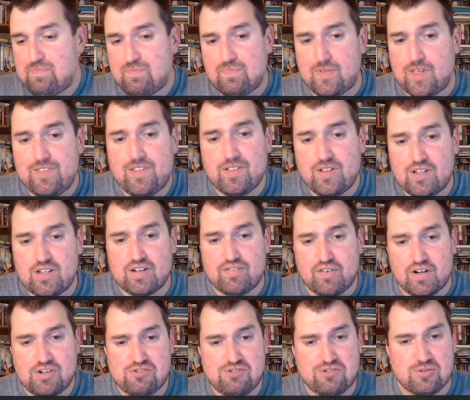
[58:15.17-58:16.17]
And they look like
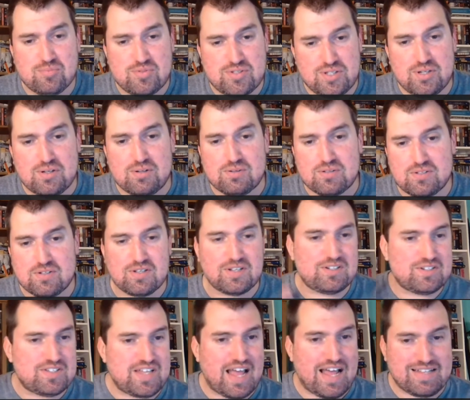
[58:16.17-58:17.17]
French troops too. So it
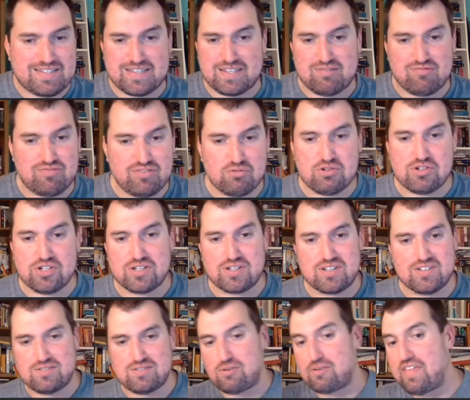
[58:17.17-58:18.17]
just adds confusion
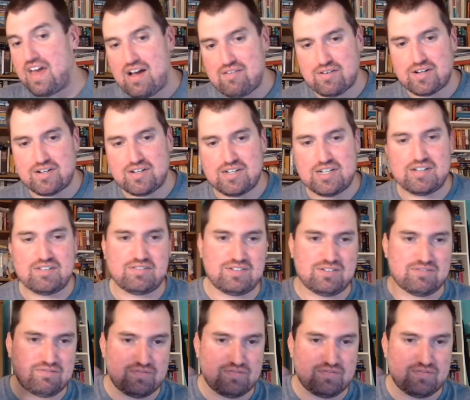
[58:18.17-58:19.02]
because North Africa,